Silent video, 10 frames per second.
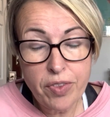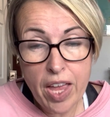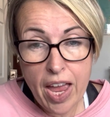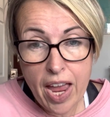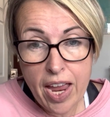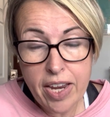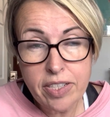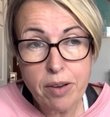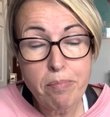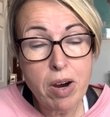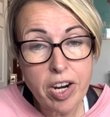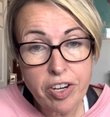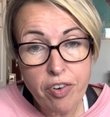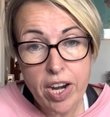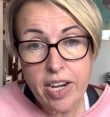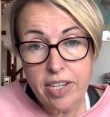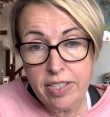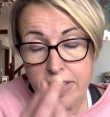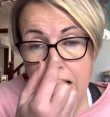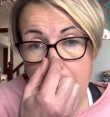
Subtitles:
the head, migraines,